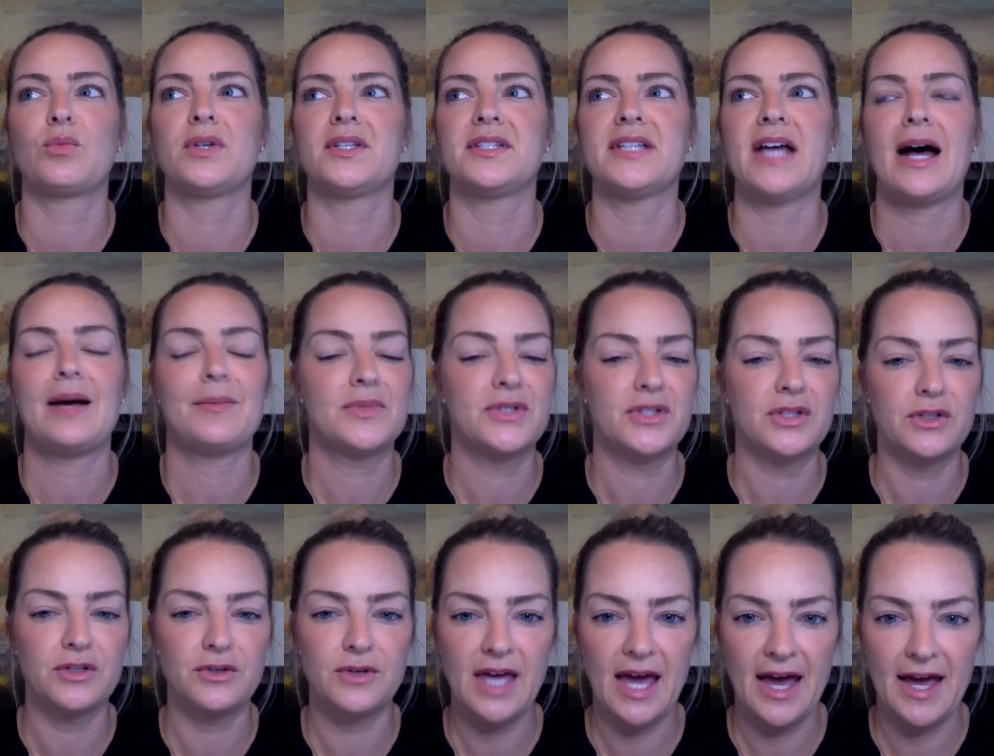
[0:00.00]
was
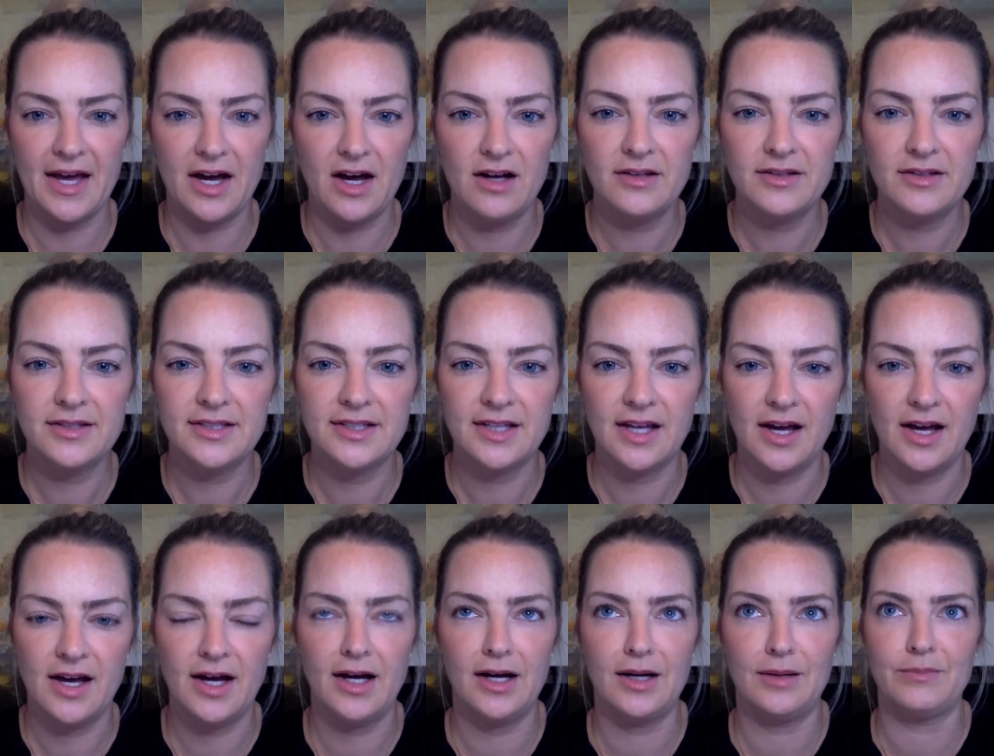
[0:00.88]
absolute chaos.
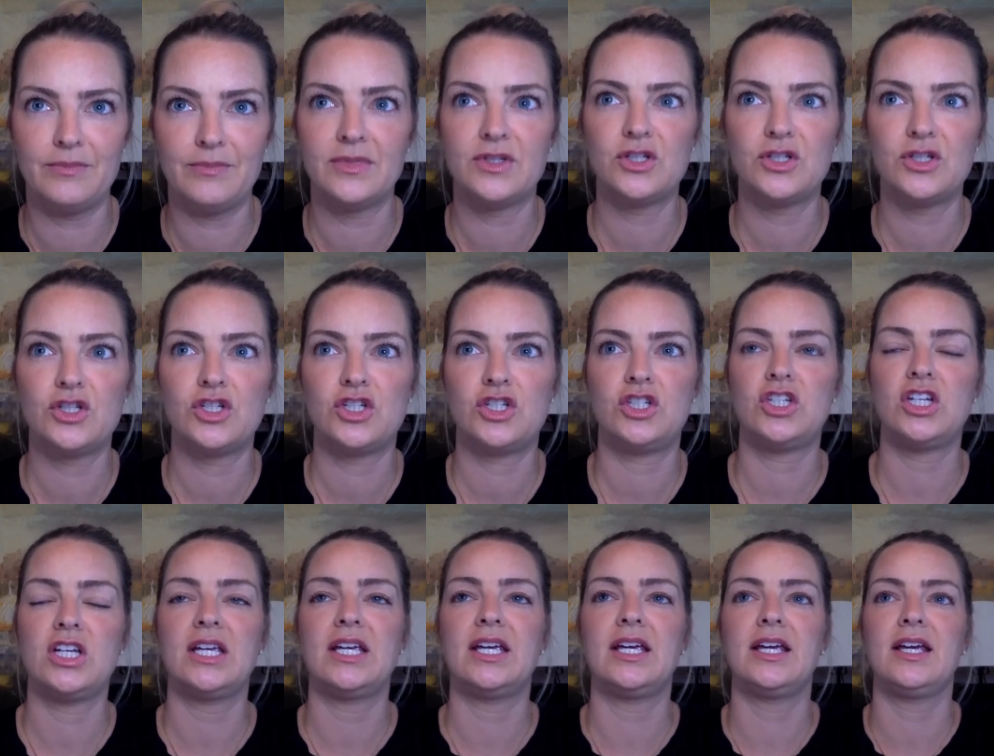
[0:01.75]
Um,
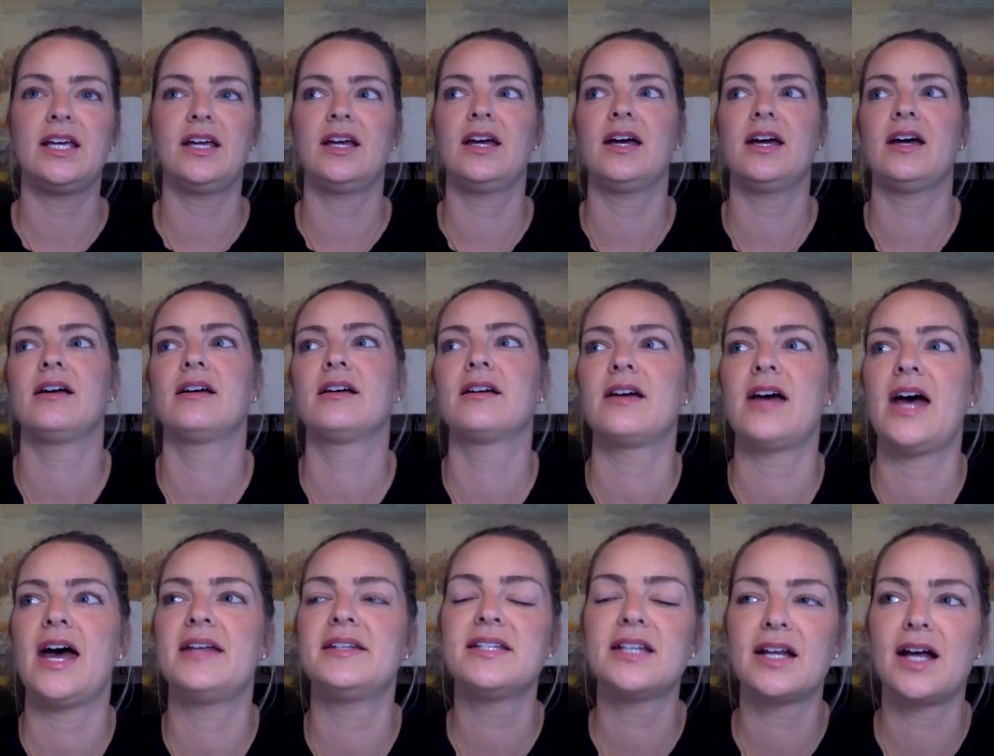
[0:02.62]
she
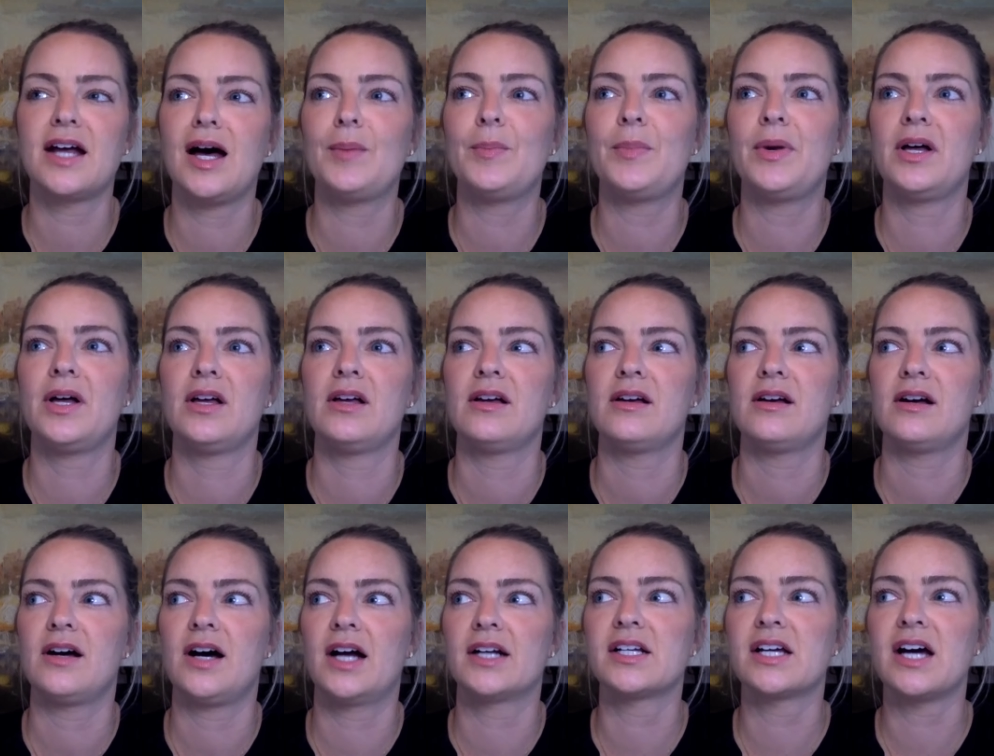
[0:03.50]
ended up
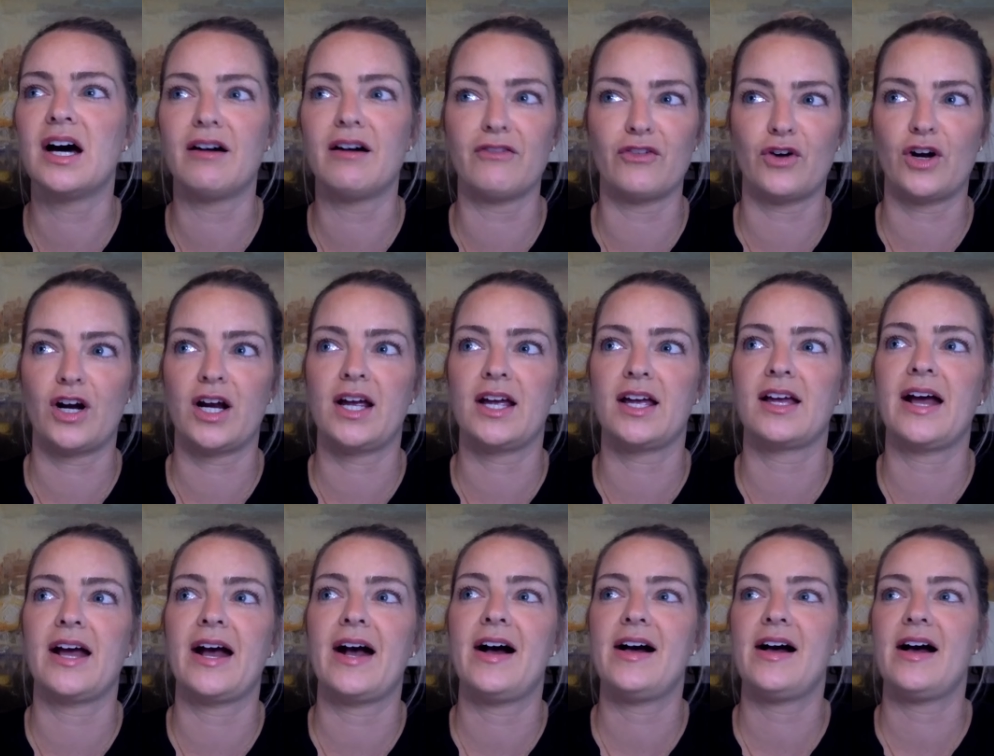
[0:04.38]

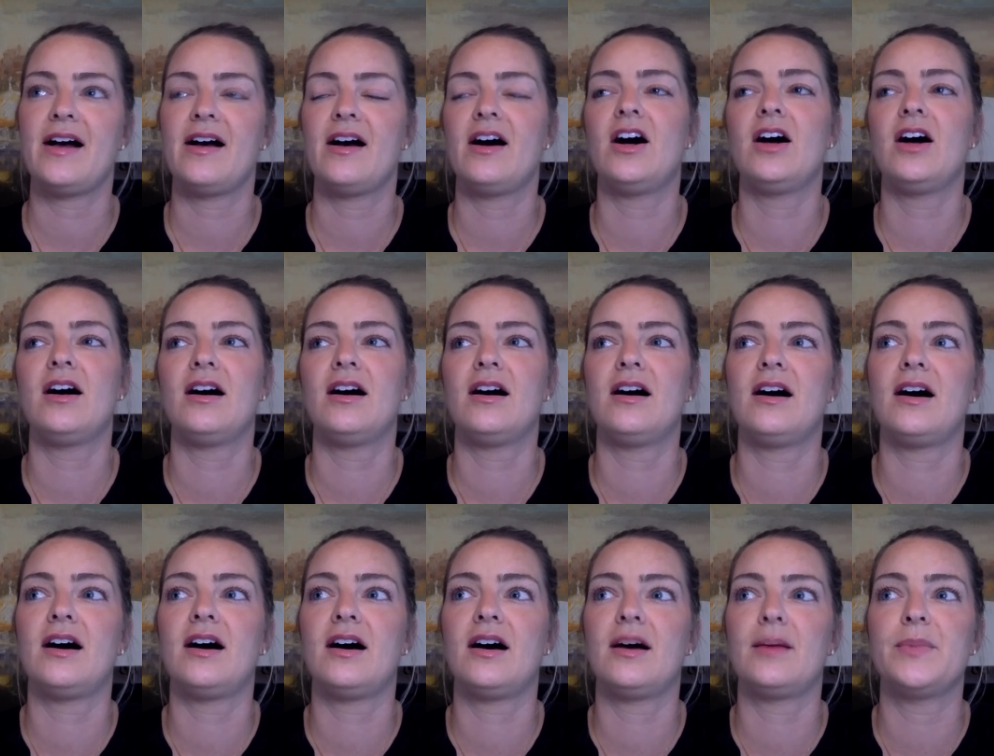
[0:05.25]
uncovering,
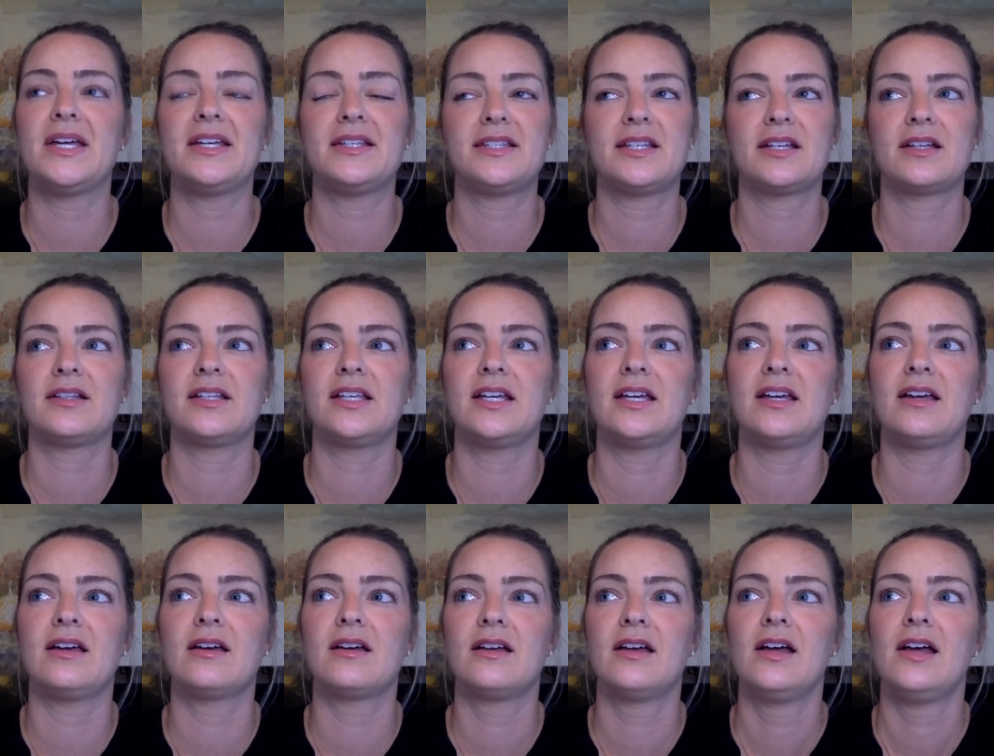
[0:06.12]
uh,
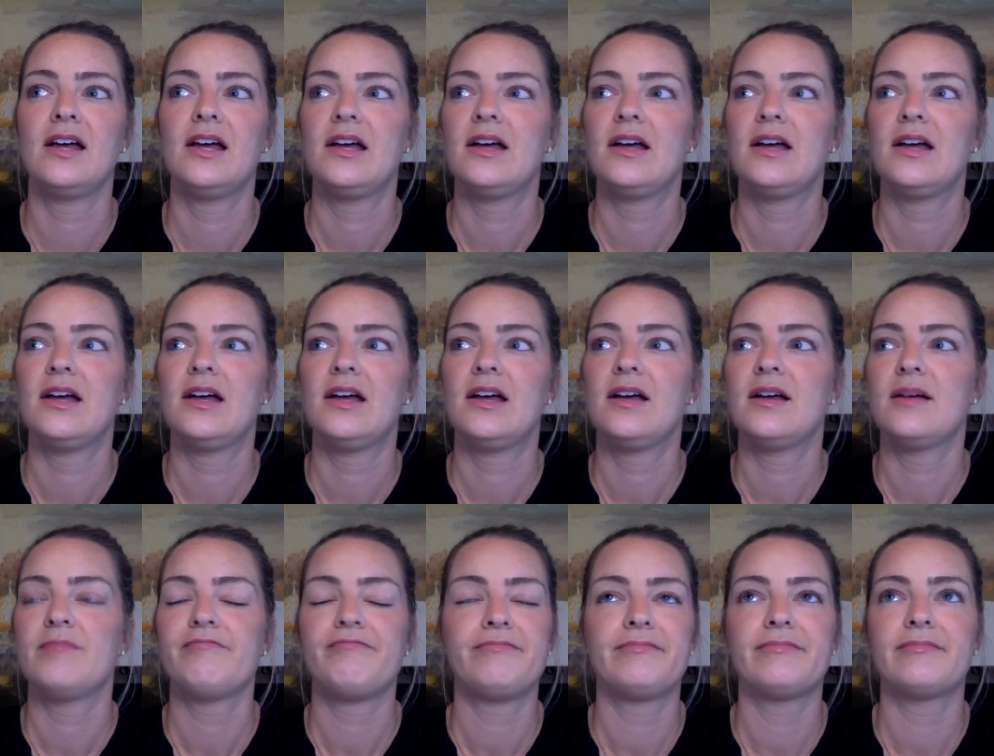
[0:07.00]
basically,
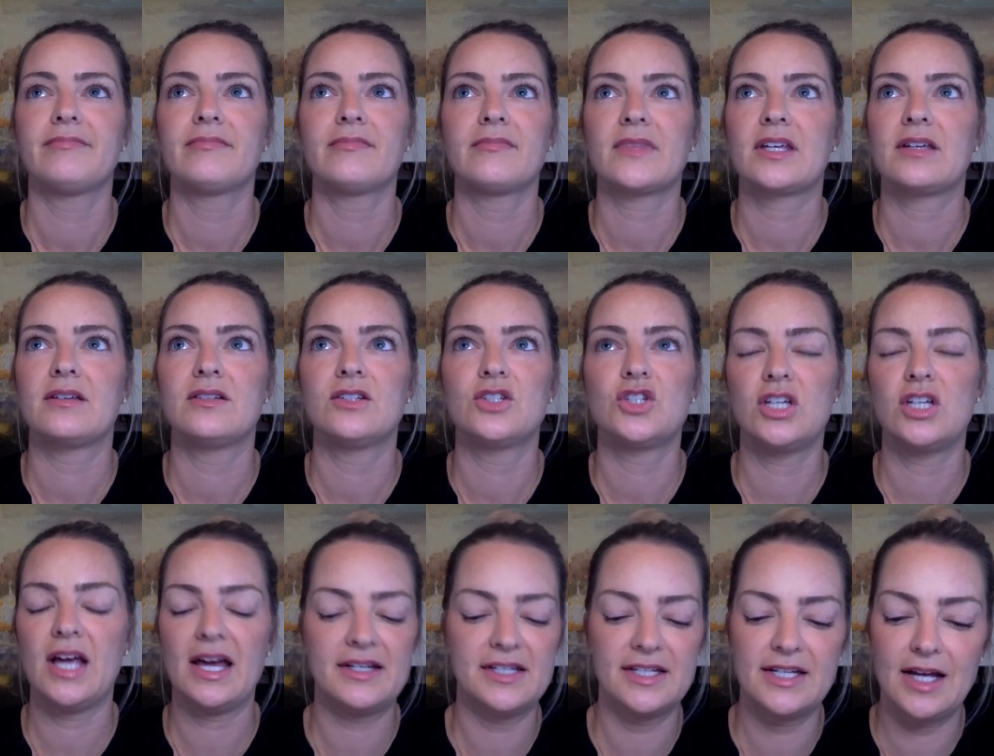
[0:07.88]
she
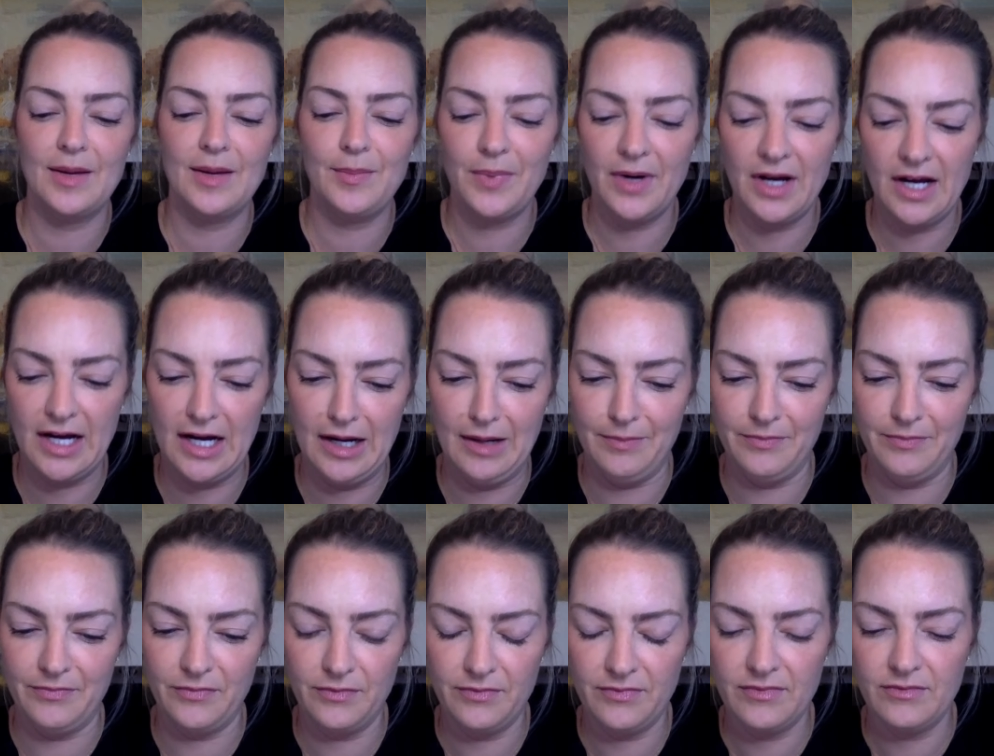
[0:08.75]
ended up
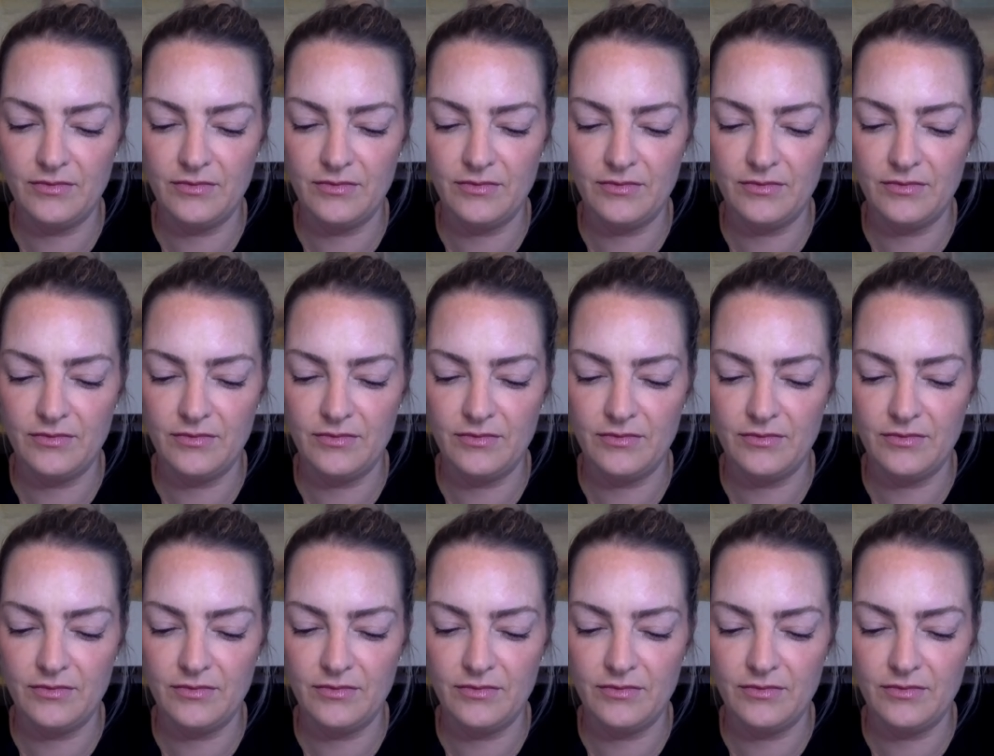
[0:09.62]
um,